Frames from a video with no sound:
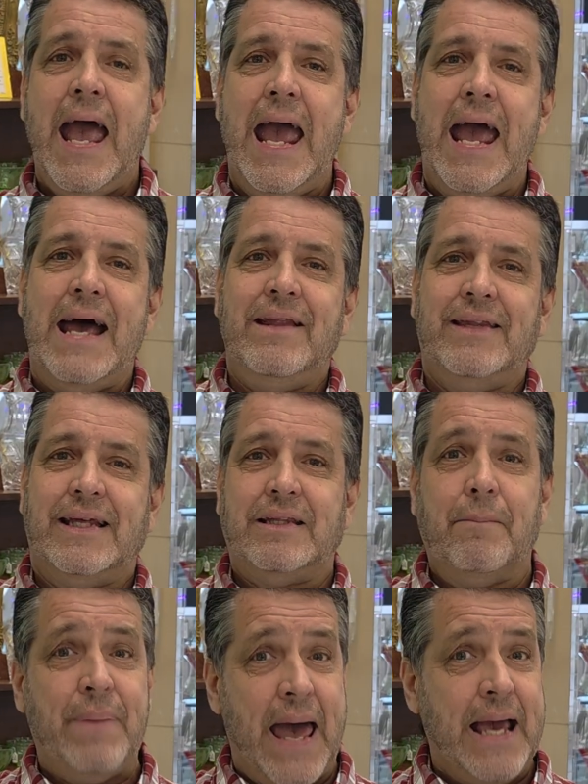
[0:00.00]
and that
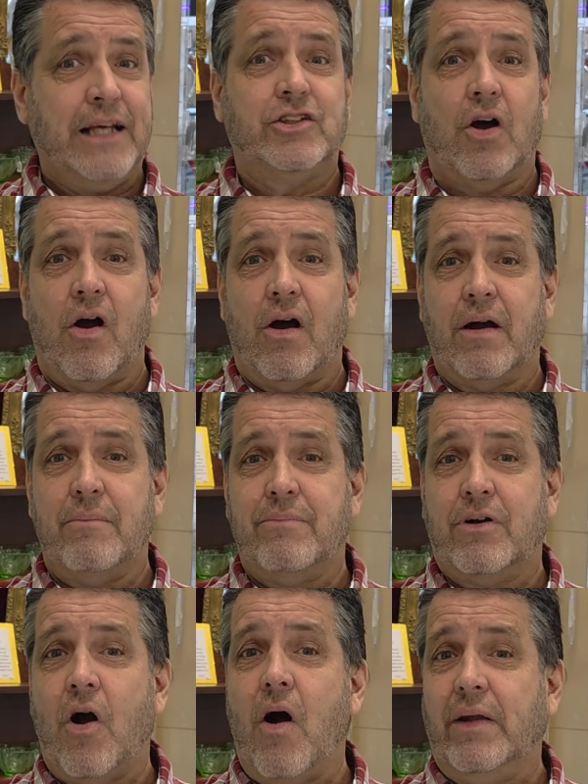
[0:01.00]
the banks are
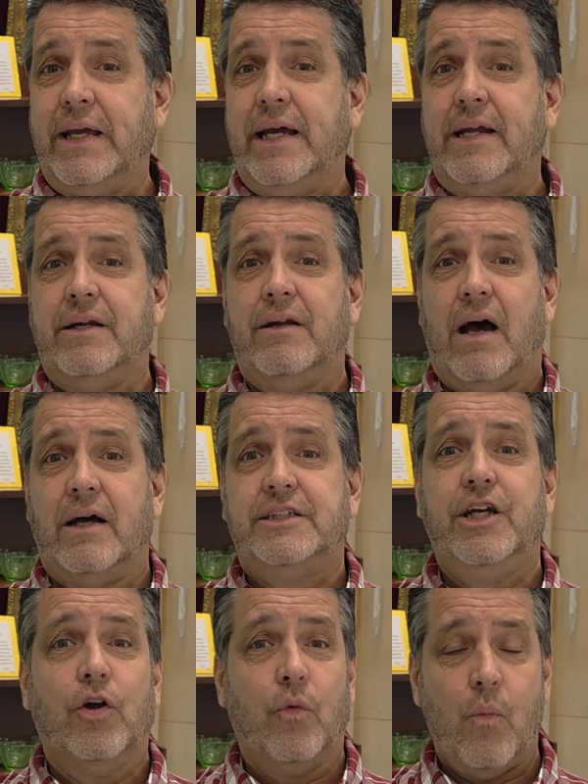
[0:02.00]
calling it a
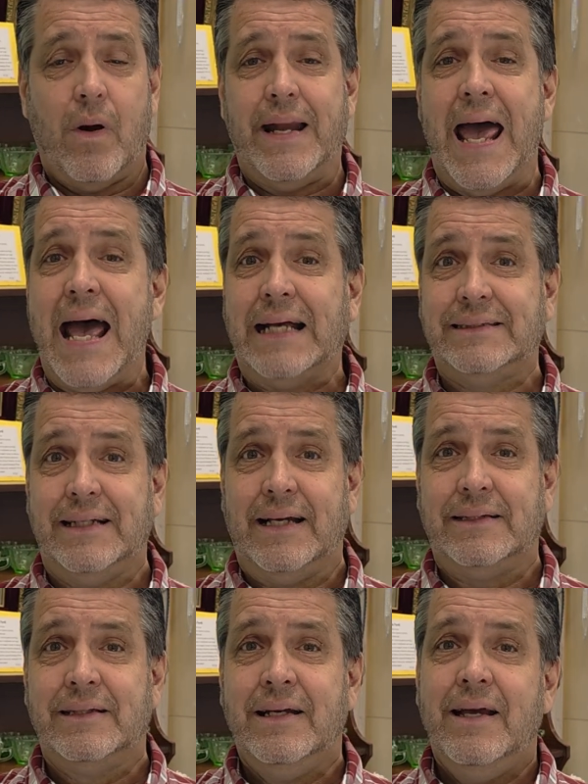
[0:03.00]
tier 1
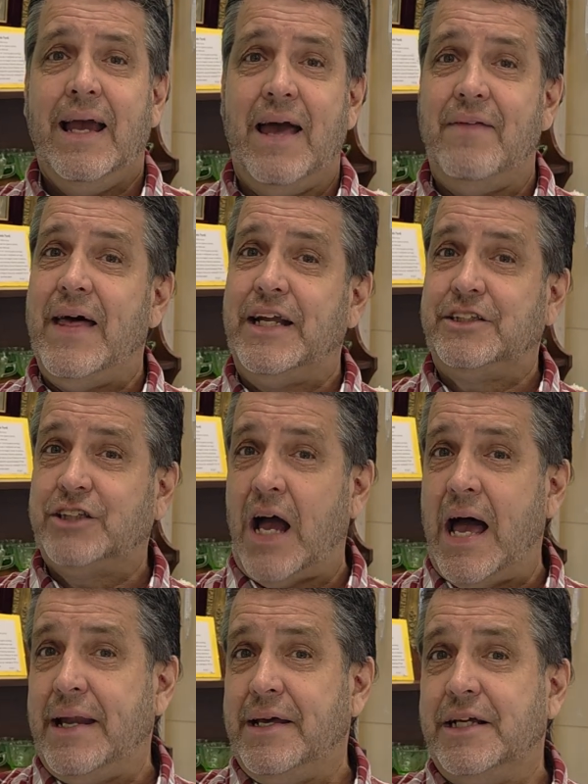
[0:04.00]
asset, and that
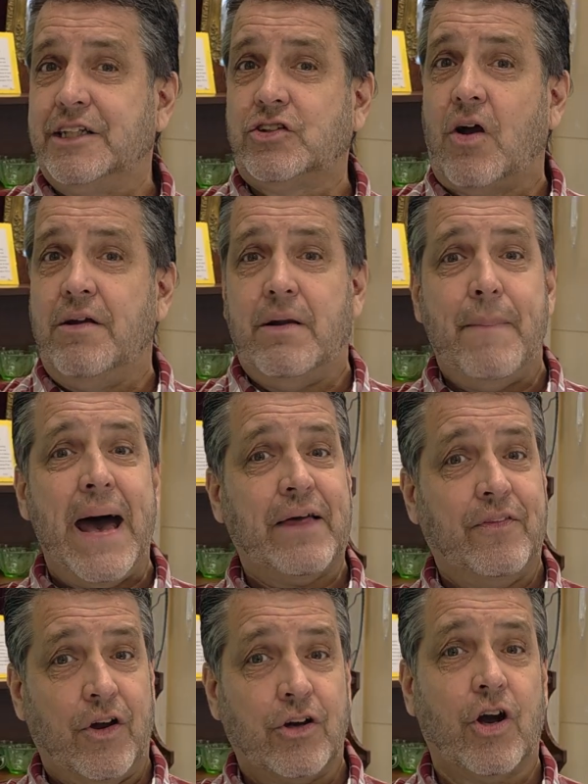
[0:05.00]
China is starting to
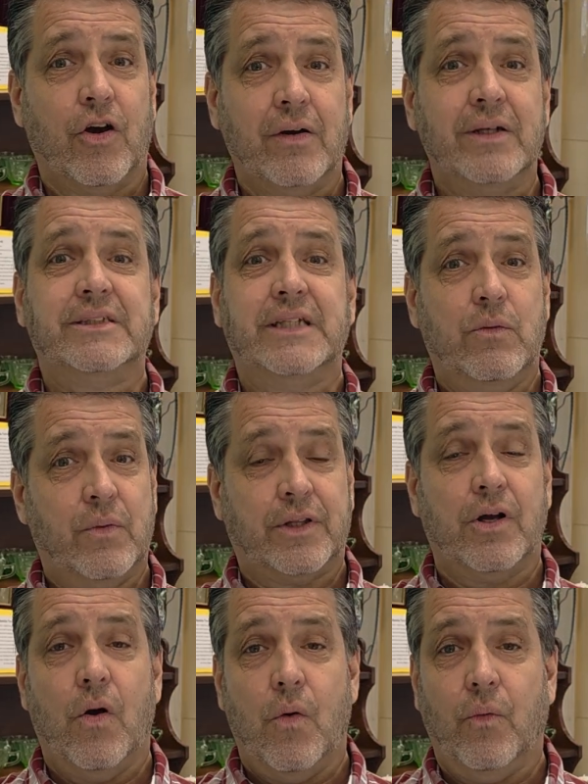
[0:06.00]
back their currency
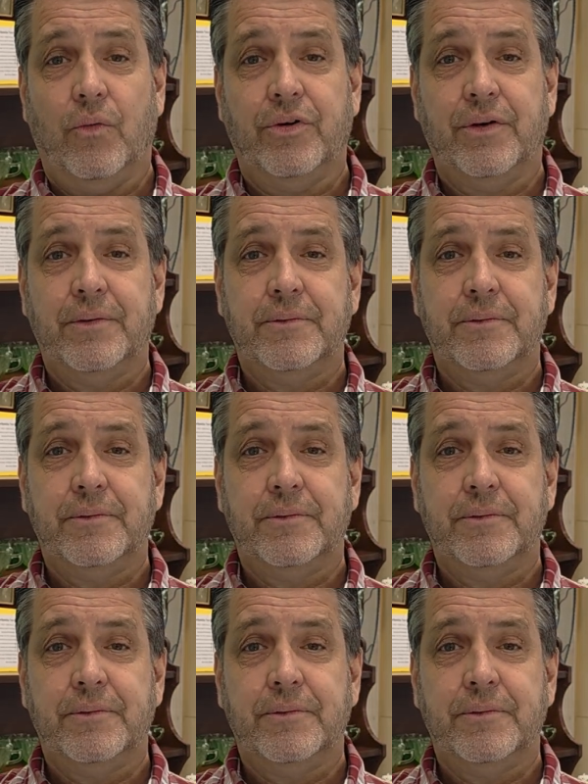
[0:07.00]
with gold.